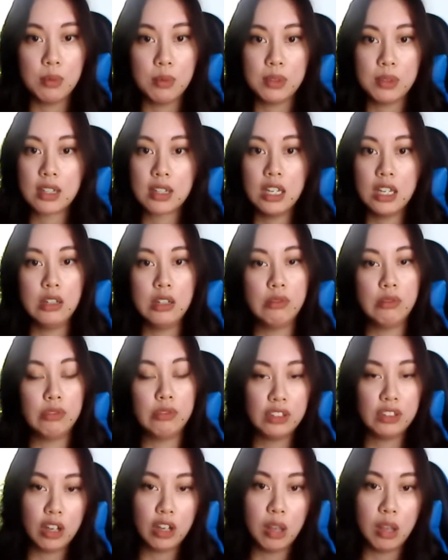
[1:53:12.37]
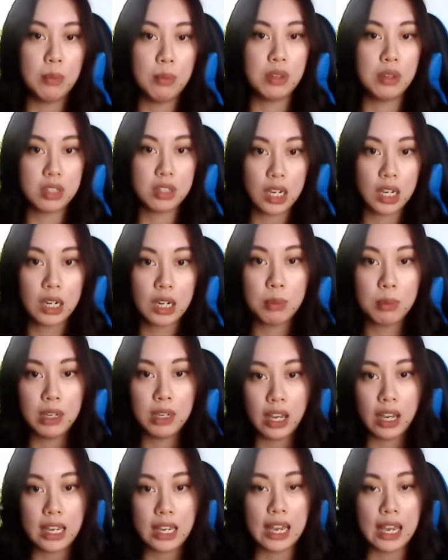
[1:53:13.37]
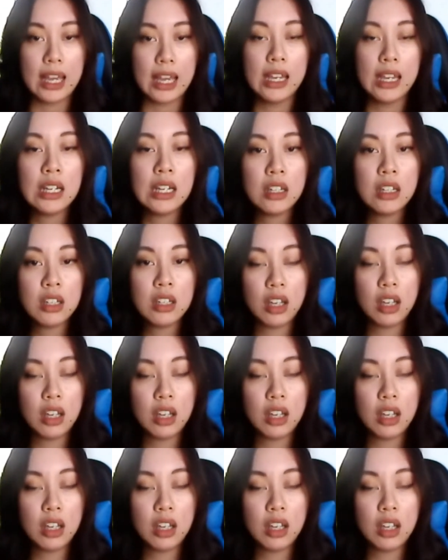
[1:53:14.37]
It was kind of almost there, but not yet.